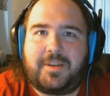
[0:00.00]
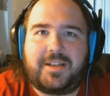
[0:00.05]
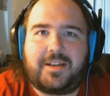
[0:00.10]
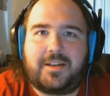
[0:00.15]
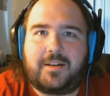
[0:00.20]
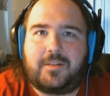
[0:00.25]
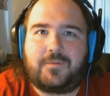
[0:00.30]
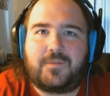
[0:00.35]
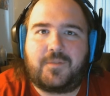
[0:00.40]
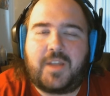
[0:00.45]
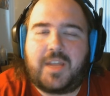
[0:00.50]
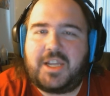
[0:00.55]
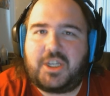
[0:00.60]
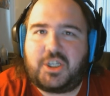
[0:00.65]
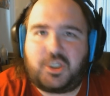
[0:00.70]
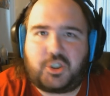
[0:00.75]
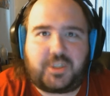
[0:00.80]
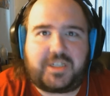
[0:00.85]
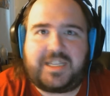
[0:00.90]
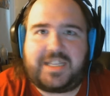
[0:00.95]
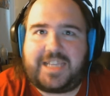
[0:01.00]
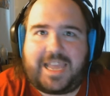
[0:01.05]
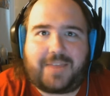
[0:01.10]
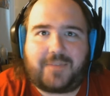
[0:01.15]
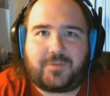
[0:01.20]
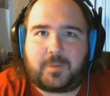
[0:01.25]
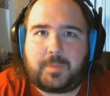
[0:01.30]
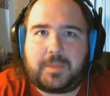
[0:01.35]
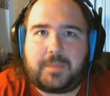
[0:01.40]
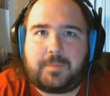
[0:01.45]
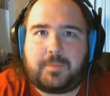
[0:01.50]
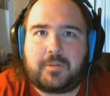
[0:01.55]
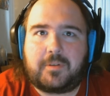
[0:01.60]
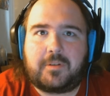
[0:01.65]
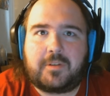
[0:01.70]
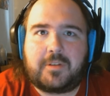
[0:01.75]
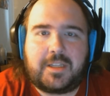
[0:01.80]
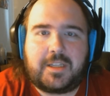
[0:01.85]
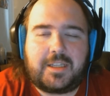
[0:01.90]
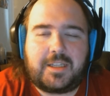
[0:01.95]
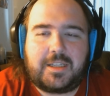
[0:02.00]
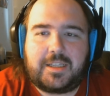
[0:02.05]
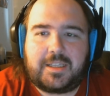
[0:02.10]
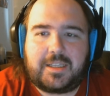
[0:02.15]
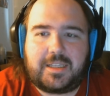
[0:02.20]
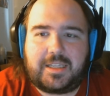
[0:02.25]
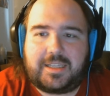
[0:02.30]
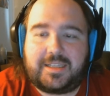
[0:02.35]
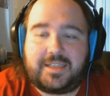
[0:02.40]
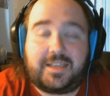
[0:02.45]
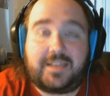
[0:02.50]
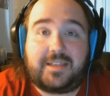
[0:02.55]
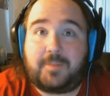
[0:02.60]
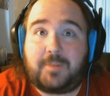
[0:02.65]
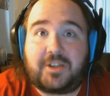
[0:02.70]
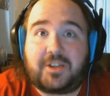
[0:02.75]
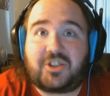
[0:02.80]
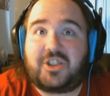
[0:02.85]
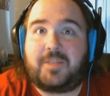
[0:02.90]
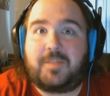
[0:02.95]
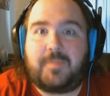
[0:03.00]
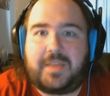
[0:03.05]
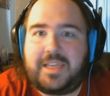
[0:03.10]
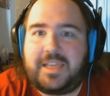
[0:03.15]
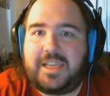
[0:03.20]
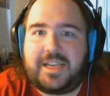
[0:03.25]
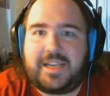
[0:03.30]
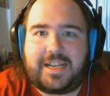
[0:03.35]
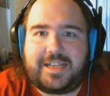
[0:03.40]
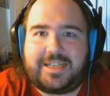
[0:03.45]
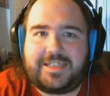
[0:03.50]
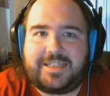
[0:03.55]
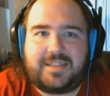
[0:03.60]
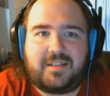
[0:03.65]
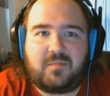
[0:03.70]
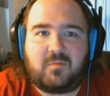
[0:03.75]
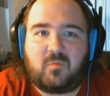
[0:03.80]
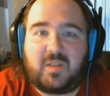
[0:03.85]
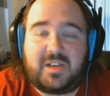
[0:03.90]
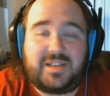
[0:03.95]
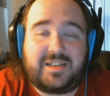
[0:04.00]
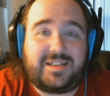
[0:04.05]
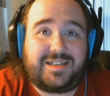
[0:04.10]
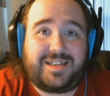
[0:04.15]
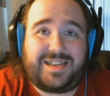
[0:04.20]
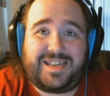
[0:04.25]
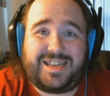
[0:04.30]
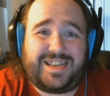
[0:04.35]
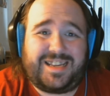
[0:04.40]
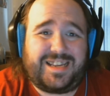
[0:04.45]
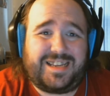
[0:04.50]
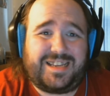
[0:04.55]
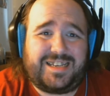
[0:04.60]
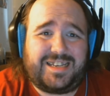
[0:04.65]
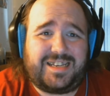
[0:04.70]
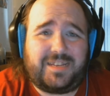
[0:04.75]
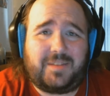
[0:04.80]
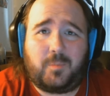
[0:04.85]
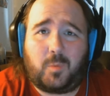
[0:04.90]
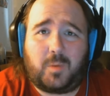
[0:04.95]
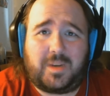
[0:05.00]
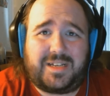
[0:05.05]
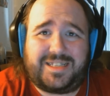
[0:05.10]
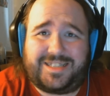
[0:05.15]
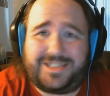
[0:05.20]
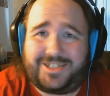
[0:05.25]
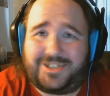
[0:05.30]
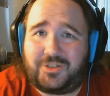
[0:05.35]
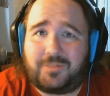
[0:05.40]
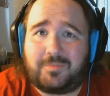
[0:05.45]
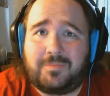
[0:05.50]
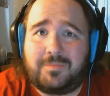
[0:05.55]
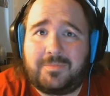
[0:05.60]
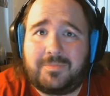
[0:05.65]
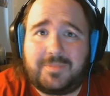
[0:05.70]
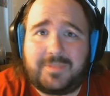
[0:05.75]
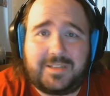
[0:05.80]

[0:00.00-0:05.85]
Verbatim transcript: of drinking after people, especially me, and I didn't want I, I didn't even want to touch him.